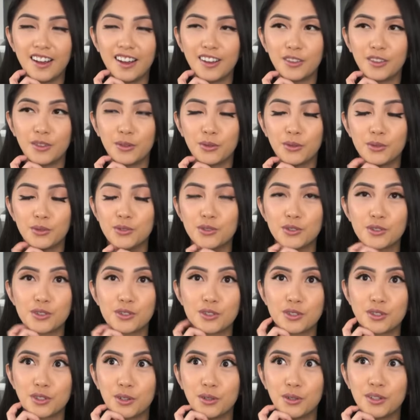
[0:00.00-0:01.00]
Those are
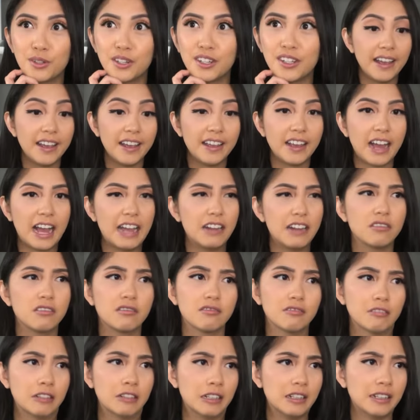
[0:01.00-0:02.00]
so good. I don't
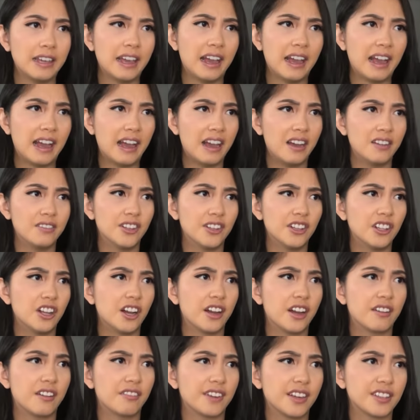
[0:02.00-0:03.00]
really have a lot
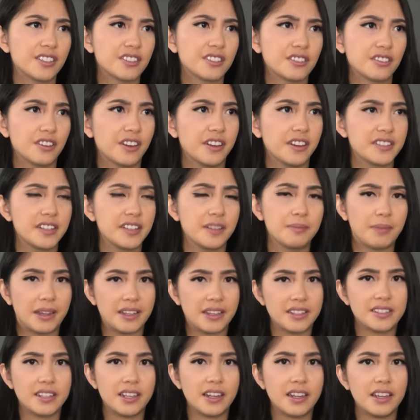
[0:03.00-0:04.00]
of restaurants in my
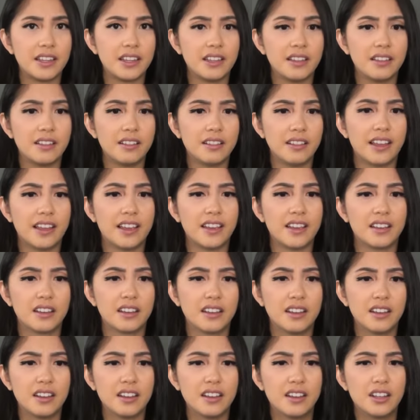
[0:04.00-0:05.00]
city like
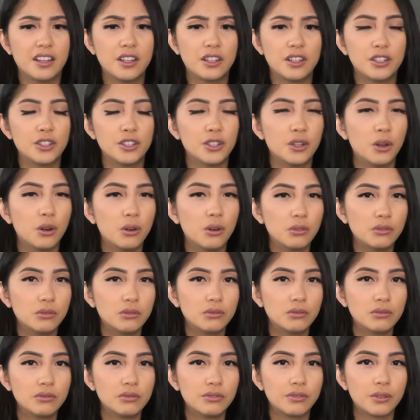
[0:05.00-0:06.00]

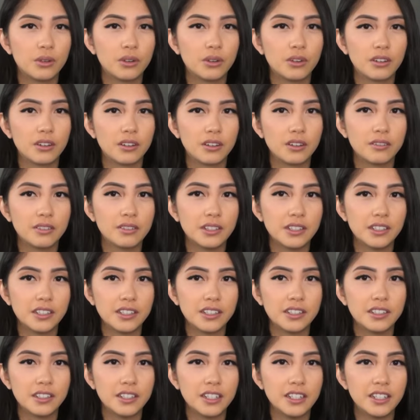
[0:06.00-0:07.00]
known for really
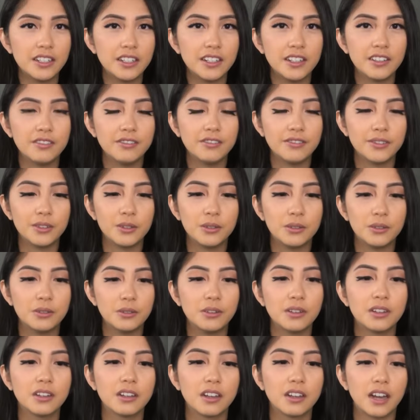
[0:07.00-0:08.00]
good Indian food,
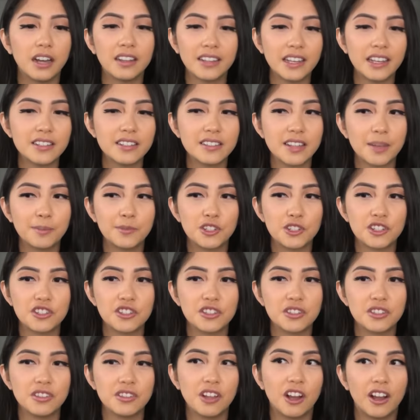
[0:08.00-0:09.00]
unless I'm just
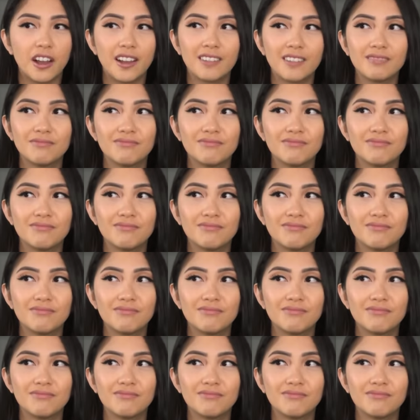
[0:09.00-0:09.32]
not